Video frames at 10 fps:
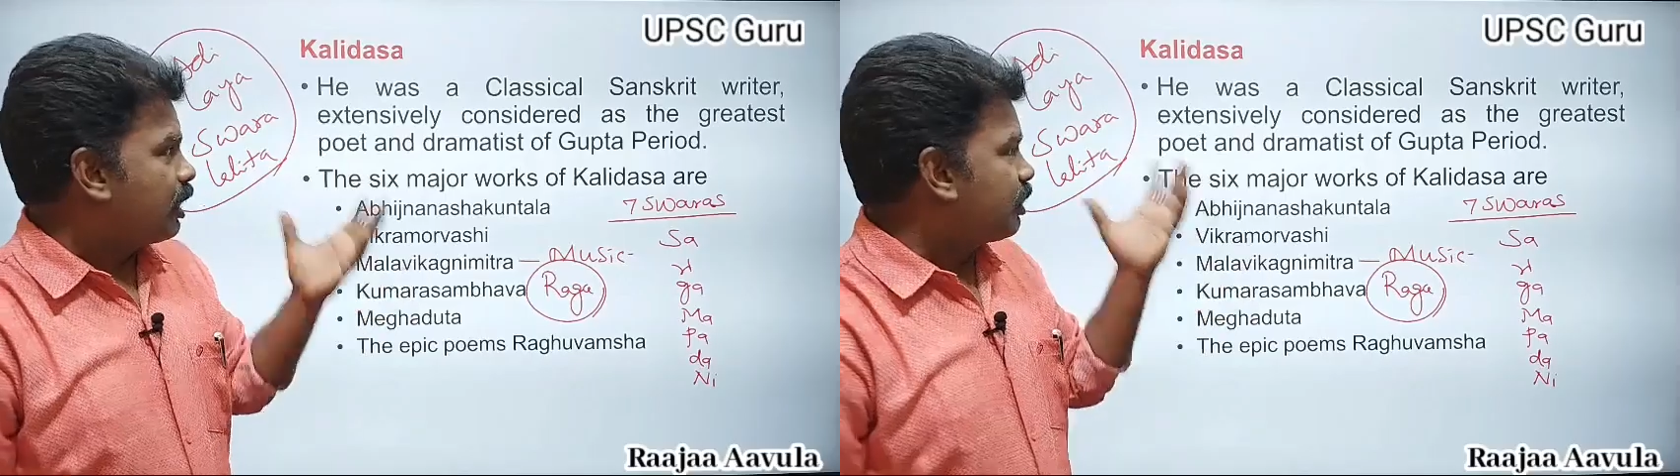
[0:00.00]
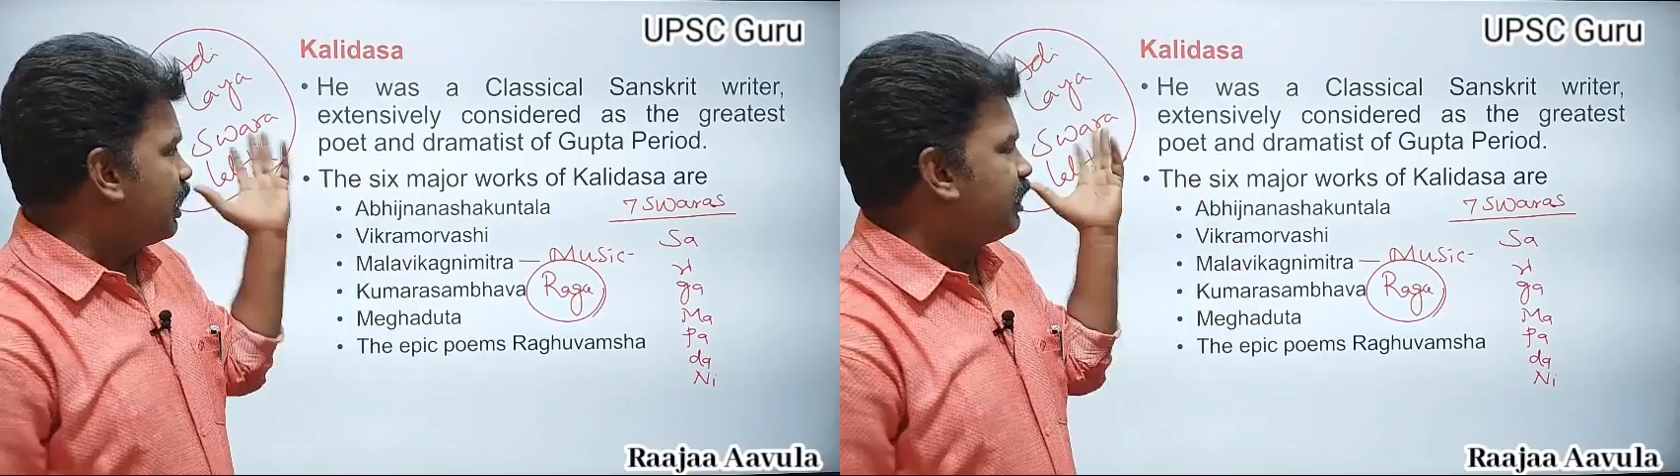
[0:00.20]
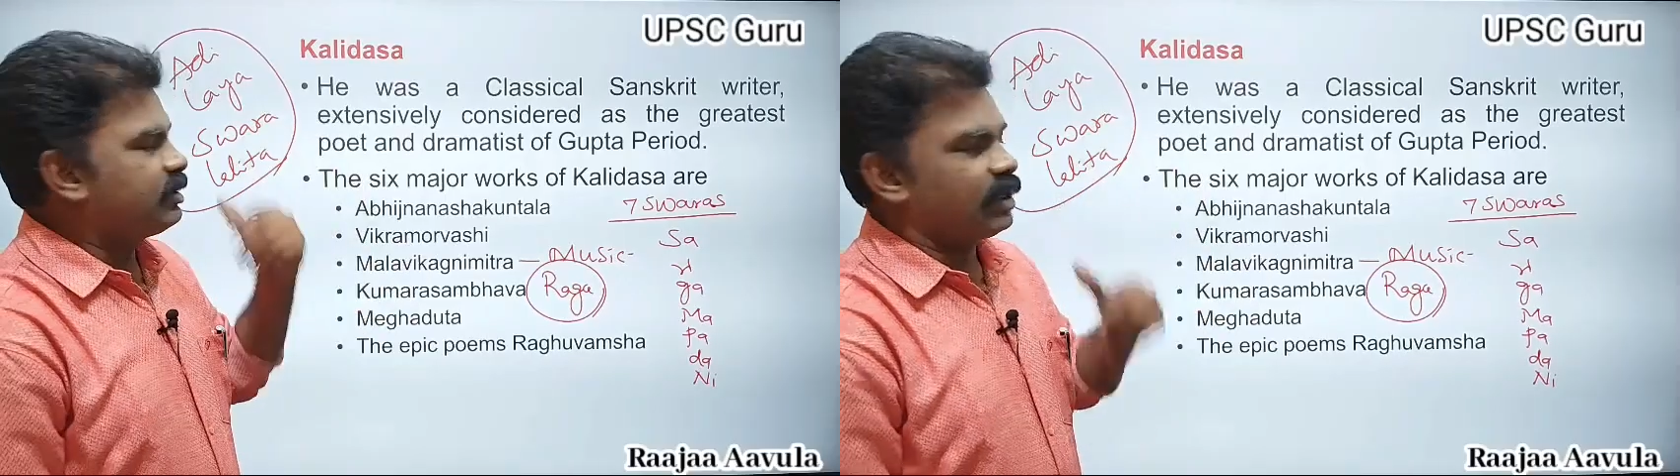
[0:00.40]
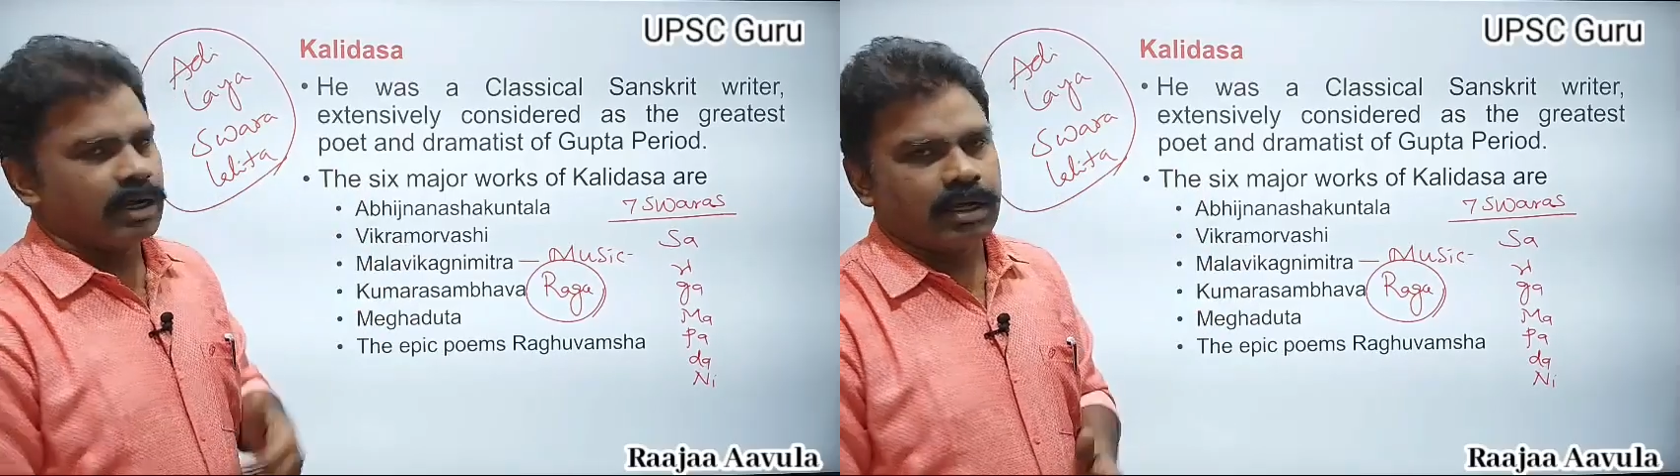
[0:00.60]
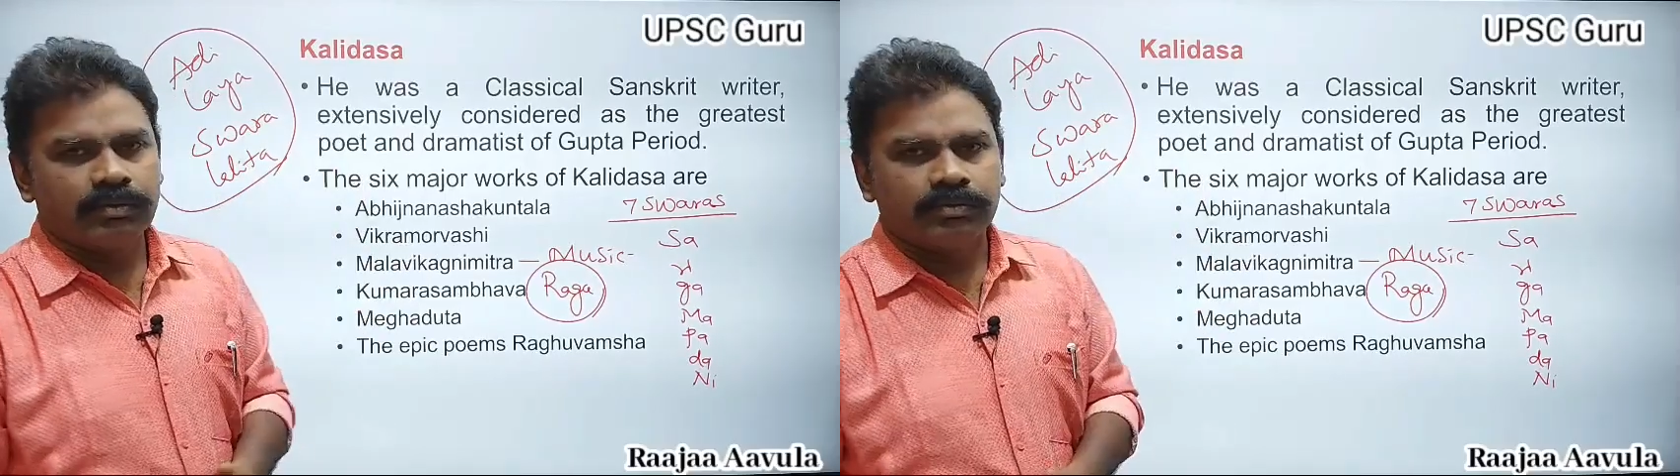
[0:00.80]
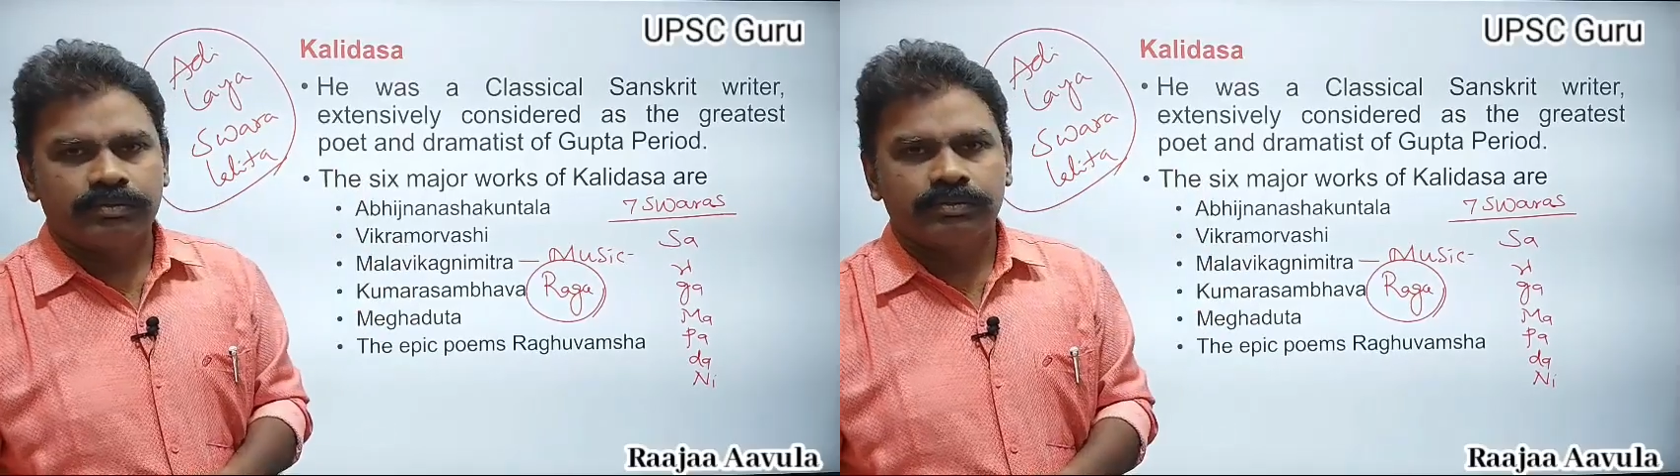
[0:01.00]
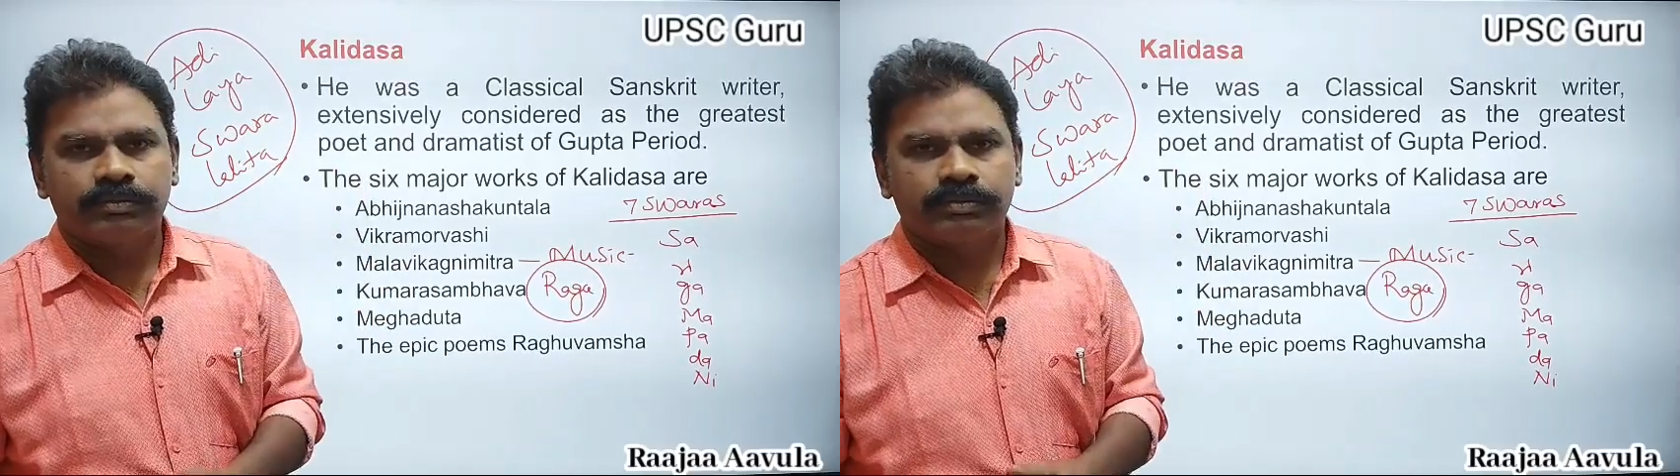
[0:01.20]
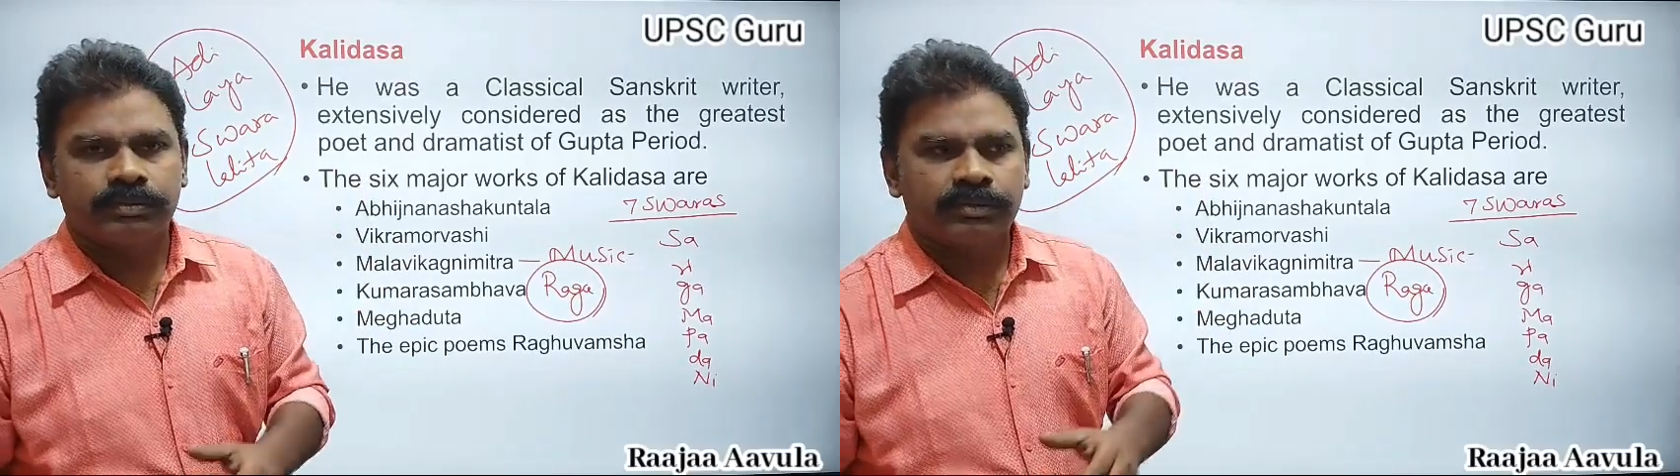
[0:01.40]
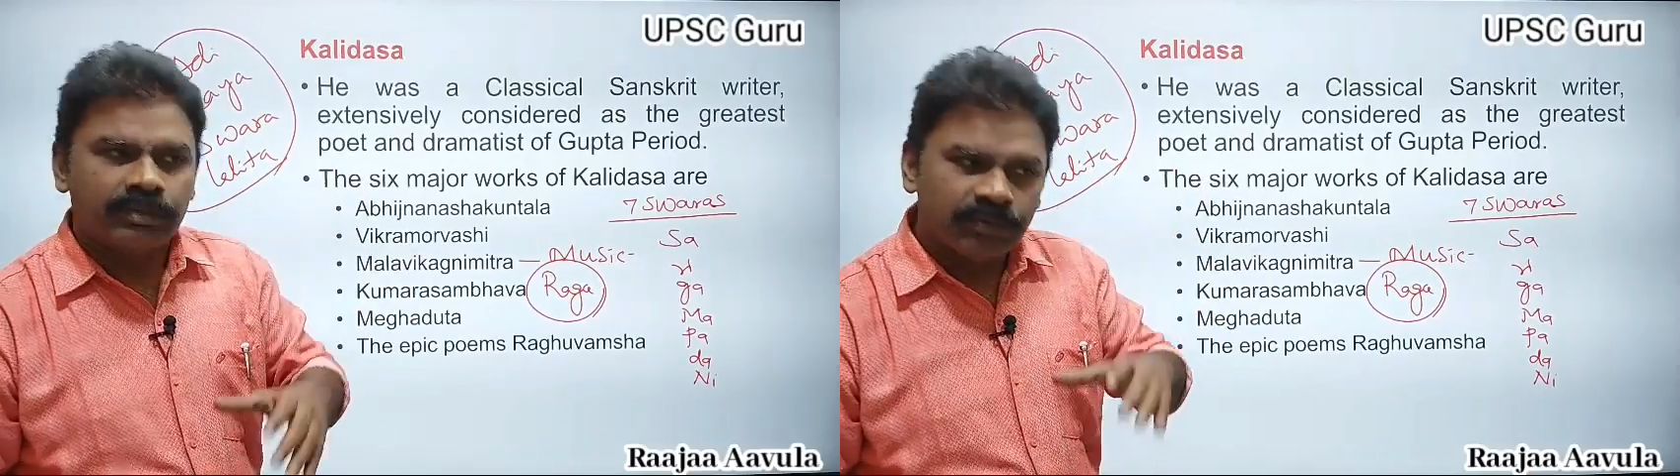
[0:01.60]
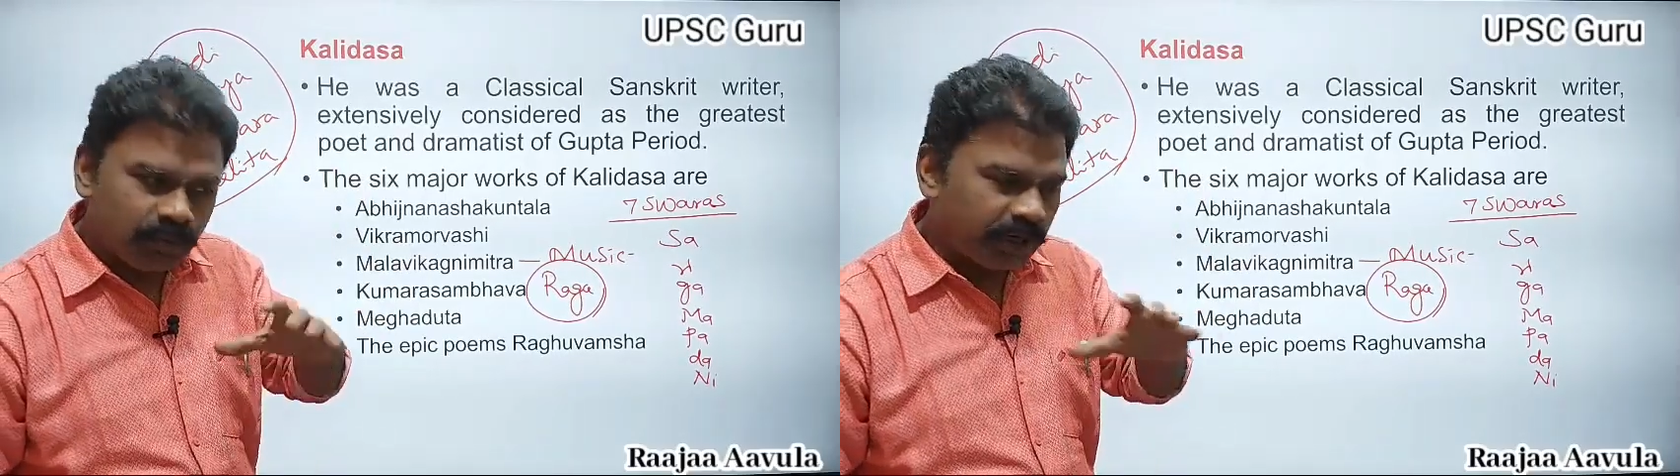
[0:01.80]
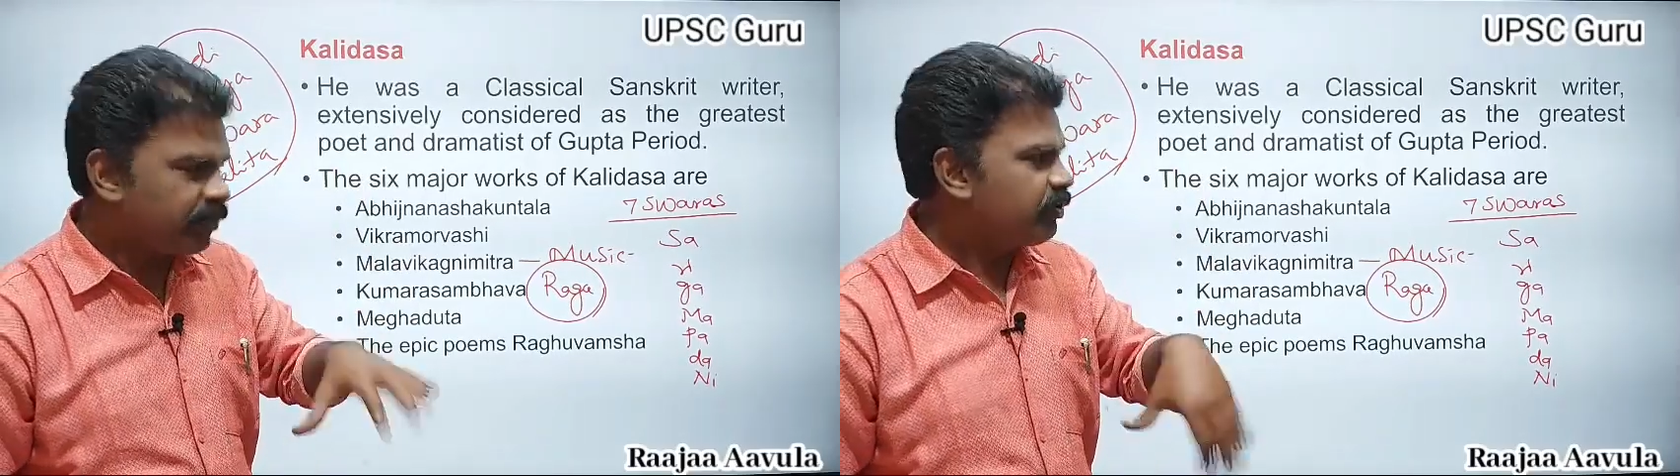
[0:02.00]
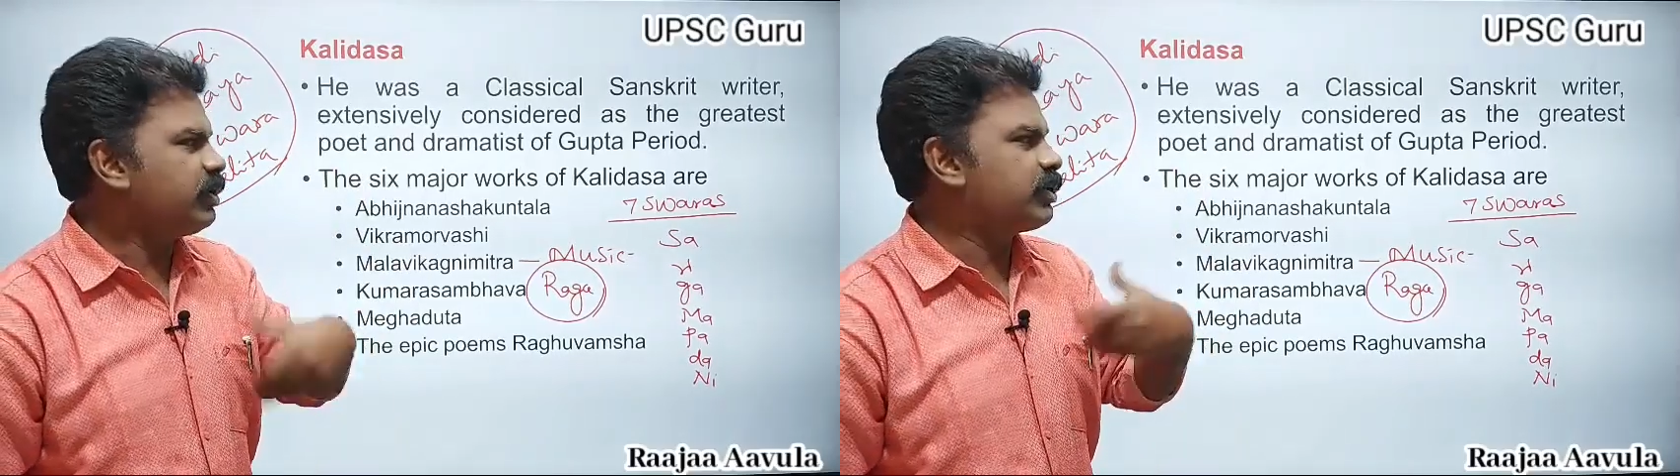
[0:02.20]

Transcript: or Lalita Ragam, whatever